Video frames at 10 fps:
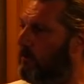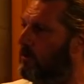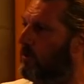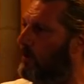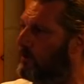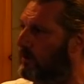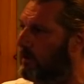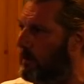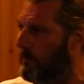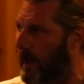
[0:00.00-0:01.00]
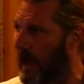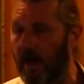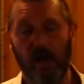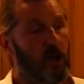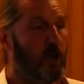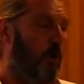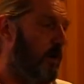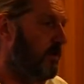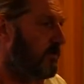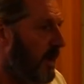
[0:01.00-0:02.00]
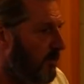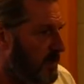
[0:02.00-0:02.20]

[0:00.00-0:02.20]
and resources to prepare. Curry is now